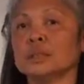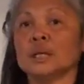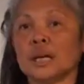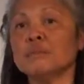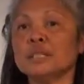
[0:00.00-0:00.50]
Now,
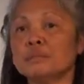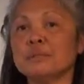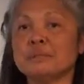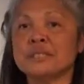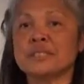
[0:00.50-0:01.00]
how many
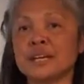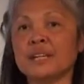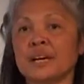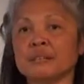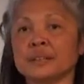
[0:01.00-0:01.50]
people can say
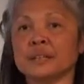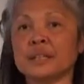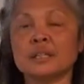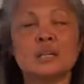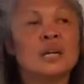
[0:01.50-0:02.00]
that, really?
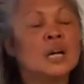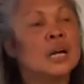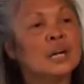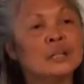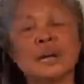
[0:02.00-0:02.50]

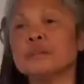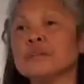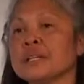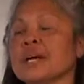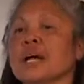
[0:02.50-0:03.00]
And not
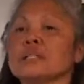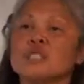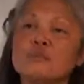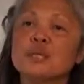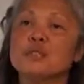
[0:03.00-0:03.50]
only that,
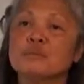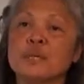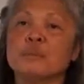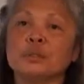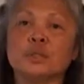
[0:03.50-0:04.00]
some of those
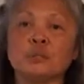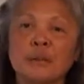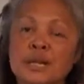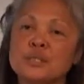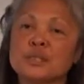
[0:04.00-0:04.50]
people know
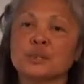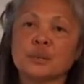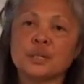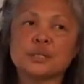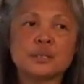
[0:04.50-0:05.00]
my
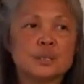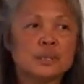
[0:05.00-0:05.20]
stories